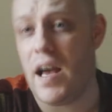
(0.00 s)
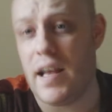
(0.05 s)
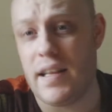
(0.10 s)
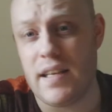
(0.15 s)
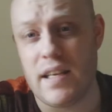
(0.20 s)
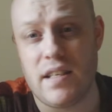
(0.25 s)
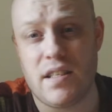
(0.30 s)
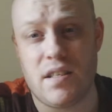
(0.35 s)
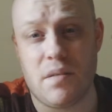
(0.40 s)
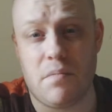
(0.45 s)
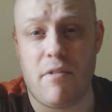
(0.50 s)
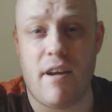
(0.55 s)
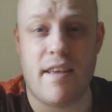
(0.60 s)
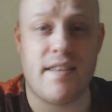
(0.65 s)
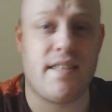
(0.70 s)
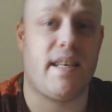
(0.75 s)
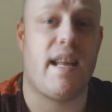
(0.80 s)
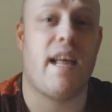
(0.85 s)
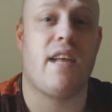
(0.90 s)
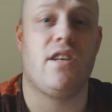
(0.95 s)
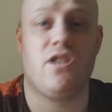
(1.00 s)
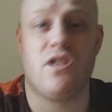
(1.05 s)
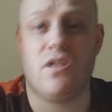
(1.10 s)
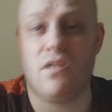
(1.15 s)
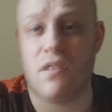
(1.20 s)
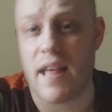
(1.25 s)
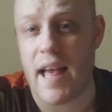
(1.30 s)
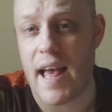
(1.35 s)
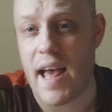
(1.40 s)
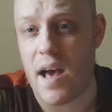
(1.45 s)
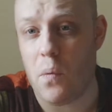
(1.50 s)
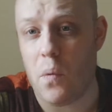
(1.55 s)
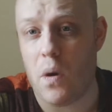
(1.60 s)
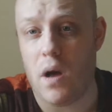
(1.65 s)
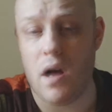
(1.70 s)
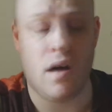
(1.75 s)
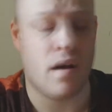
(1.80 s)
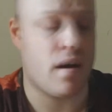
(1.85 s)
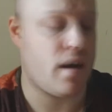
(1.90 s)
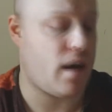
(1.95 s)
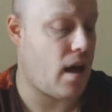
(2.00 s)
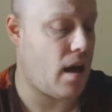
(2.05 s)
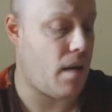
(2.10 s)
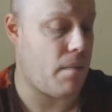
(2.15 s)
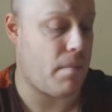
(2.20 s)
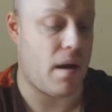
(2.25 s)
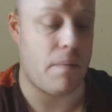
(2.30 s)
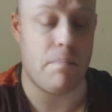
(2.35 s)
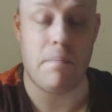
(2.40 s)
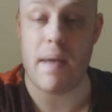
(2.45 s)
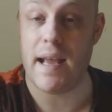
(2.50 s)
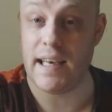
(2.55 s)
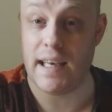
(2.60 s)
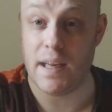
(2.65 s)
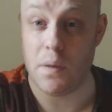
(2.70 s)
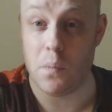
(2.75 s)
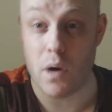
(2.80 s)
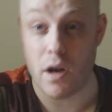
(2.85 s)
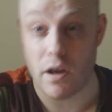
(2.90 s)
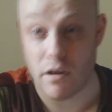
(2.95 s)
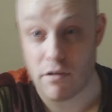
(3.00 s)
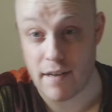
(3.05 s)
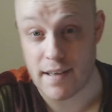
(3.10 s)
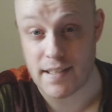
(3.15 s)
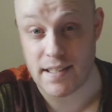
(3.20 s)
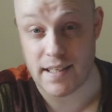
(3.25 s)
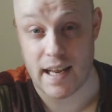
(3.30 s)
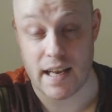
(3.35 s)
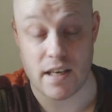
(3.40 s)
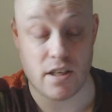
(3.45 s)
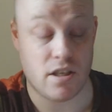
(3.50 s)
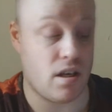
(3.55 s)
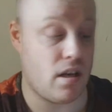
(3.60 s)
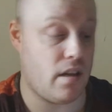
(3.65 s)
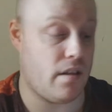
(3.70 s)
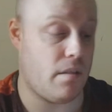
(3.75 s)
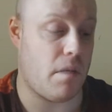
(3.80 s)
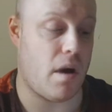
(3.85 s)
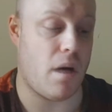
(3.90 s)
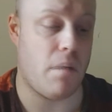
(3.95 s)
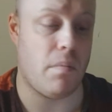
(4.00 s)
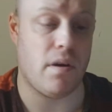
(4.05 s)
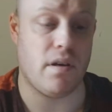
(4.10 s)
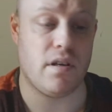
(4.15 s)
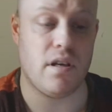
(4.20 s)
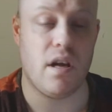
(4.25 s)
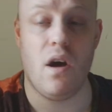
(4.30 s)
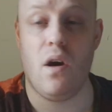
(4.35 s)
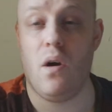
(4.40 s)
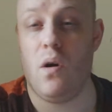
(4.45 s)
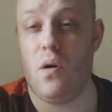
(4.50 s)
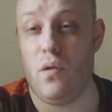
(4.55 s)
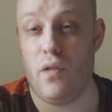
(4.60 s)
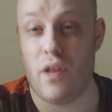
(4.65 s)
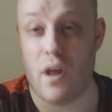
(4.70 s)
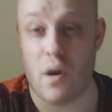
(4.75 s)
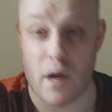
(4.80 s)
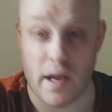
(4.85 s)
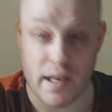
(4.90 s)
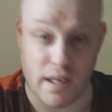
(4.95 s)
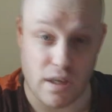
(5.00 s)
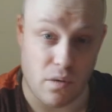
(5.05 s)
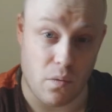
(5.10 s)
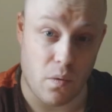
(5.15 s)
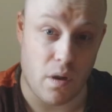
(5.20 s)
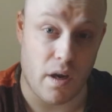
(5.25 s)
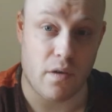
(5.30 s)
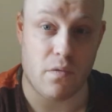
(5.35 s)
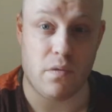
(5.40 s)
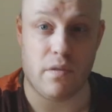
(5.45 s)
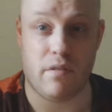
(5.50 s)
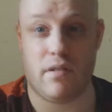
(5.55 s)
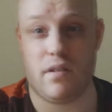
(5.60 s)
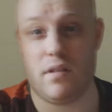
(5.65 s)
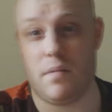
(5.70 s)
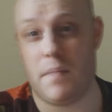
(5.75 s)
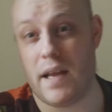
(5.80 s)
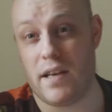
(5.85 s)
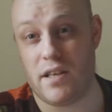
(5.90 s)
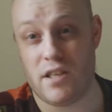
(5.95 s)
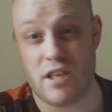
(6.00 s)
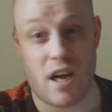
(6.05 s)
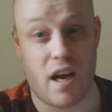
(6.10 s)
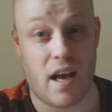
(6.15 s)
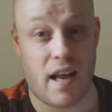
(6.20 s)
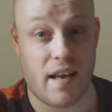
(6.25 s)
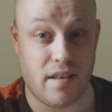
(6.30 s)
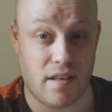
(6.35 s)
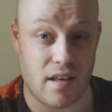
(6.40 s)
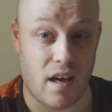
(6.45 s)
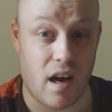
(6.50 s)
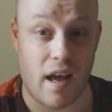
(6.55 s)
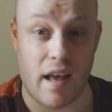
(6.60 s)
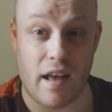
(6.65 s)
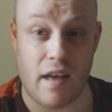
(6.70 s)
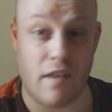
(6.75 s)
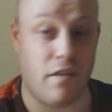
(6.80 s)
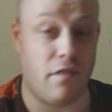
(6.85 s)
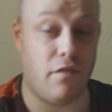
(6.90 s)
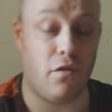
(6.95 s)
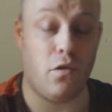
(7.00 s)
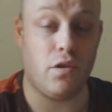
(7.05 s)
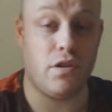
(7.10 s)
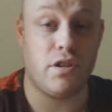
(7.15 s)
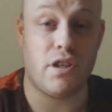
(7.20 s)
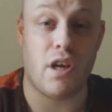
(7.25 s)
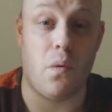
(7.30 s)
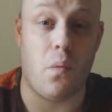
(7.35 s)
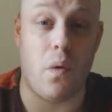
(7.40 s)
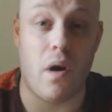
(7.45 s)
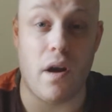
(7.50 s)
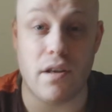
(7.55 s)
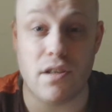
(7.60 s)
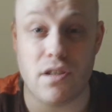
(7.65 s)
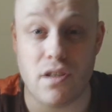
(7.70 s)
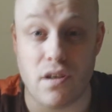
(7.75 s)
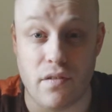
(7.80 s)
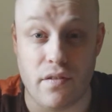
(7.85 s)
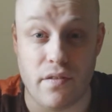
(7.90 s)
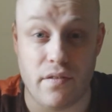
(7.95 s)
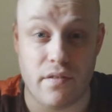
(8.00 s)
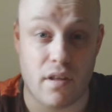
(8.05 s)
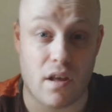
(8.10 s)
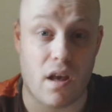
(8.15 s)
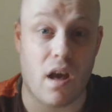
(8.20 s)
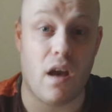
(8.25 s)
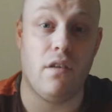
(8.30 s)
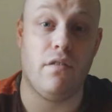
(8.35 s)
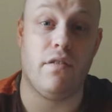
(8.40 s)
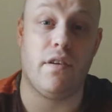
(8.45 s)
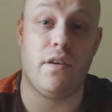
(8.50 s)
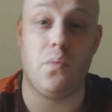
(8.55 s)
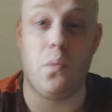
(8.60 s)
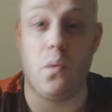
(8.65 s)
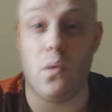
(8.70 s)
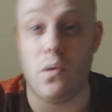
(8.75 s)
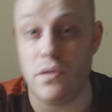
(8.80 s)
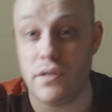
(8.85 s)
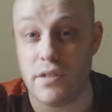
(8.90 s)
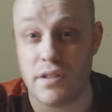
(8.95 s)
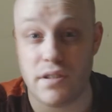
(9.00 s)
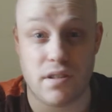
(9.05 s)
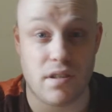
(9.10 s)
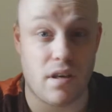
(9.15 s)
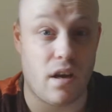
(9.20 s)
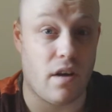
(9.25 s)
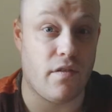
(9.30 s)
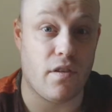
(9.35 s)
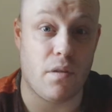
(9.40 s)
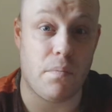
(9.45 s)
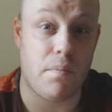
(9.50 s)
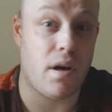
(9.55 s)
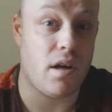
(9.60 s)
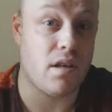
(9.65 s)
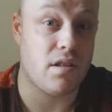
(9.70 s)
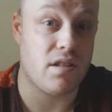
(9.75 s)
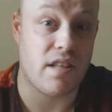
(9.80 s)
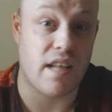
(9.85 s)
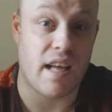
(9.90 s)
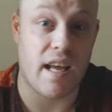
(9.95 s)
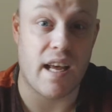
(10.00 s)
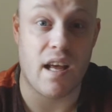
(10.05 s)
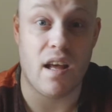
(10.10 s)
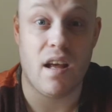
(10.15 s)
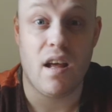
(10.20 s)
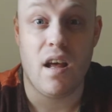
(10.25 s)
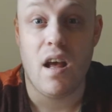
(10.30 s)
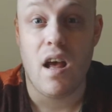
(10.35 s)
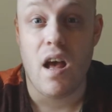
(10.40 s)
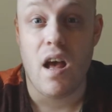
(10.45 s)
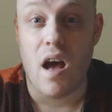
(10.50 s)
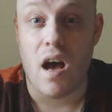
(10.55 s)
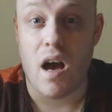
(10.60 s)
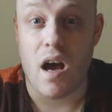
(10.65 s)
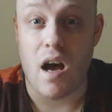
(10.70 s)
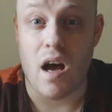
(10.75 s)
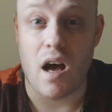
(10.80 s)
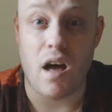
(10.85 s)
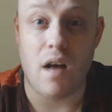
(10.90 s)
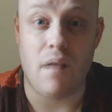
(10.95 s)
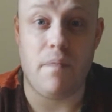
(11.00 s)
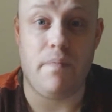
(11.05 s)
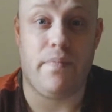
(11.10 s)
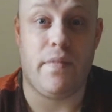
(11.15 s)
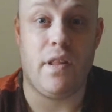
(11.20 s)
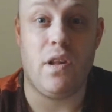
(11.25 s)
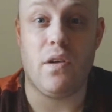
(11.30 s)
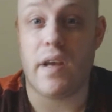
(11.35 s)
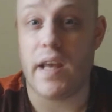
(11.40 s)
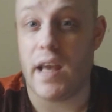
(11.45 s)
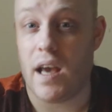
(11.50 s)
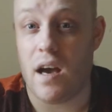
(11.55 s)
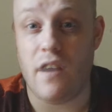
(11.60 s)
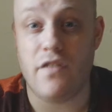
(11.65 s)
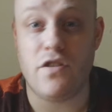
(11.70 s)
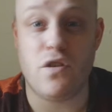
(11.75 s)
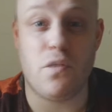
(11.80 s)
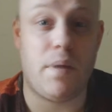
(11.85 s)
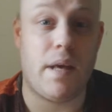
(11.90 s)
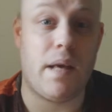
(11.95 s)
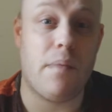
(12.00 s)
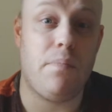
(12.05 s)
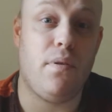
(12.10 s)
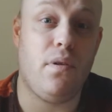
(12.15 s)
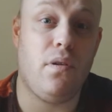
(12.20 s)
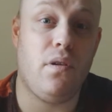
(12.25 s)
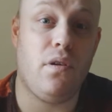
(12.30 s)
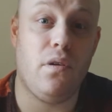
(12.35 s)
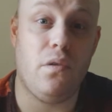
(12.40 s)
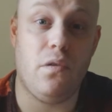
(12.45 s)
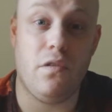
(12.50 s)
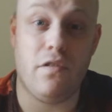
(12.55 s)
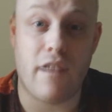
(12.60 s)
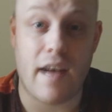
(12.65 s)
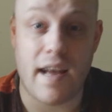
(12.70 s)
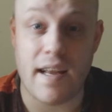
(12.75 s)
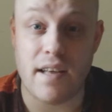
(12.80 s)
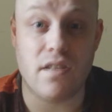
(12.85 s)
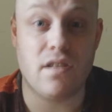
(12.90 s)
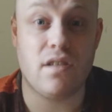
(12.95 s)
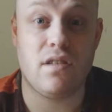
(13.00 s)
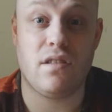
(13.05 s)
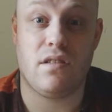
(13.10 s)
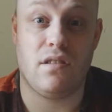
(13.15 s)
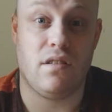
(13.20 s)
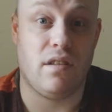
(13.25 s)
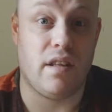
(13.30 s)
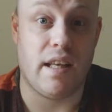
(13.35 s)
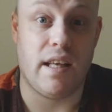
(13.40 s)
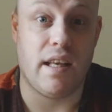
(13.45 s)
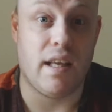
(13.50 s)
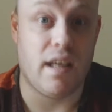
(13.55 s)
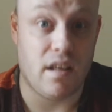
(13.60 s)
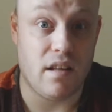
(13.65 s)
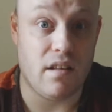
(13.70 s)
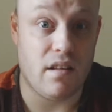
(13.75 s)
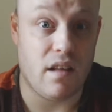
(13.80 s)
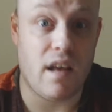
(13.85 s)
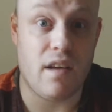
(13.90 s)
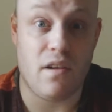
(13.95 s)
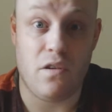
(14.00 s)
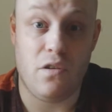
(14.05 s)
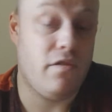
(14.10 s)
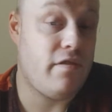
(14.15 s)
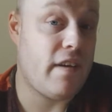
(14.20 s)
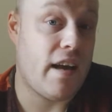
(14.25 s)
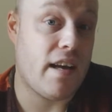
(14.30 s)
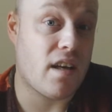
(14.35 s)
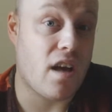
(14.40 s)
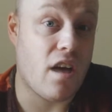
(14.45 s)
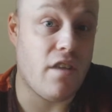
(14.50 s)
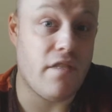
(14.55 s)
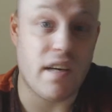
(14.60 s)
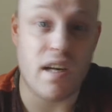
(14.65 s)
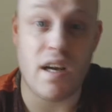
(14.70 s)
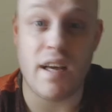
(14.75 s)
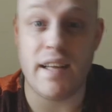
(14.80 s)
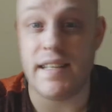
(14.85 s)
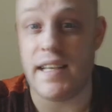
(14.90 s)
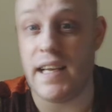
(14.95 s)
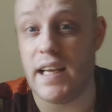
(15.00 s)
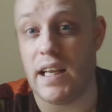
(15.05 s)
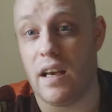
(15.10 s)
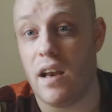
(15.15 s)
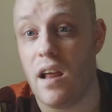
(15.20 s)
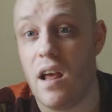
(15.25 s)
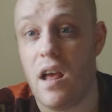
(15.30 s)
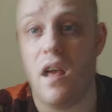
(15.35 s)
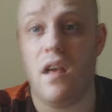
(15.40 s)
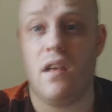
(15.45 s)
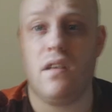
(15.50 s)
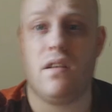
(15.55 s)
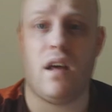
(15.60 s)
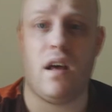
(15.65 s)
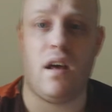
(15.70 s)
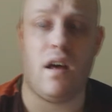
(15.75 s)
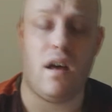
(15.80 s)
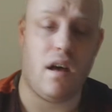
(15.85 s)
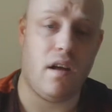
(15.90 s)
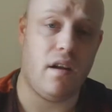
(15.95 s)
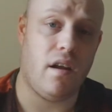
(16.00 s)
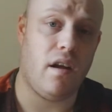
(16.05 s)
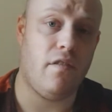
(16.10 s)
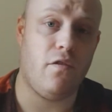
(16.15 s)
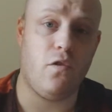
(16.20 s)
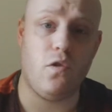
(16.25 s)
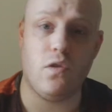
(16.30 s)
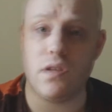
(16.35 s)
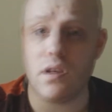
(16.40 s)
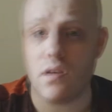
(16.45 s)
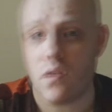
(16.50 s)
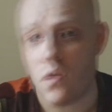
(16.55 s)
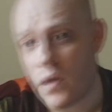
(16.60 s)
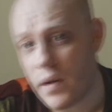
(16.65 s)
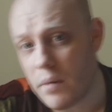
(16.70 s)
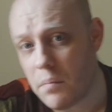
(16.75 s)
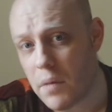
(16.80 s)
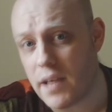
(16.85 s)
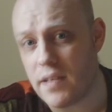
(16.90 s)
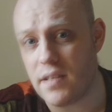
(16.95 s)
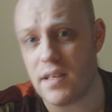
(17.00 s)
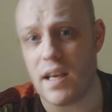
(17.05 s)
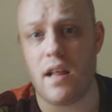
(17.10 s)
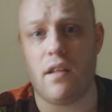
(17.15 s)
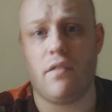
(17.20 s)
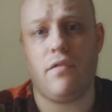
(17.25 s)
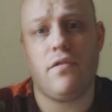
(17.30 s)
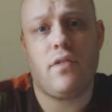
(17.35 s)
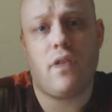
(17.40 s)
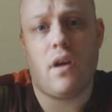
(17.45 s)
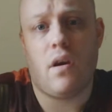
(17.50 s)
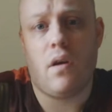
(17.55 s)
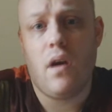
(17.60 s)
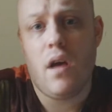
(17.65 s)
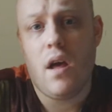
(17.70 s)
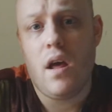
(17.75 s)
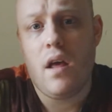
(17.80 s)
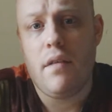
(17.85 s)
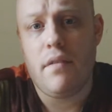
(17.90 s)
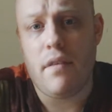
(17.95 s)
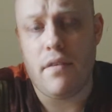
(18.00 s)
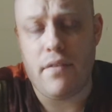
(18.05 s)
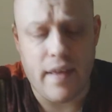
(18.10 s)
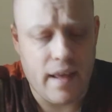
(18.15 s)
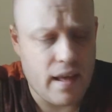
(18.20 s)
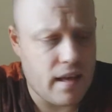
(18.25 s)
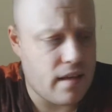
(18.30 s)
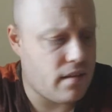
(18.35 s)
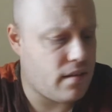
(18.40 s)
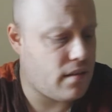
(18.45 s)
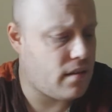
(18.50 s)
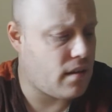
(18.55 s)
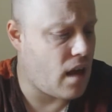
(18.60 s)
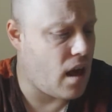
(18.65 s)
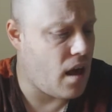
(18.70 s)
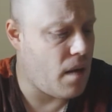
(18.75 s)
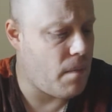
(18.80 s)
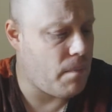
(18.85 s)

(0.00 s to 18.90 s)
I did some residential care work. I mainly work residential at the moment, although I do work with dementia. And I have also worked on the COVID wards over the past year, looking after people who've had COVID-19. I've also caught it myself. So the thing is,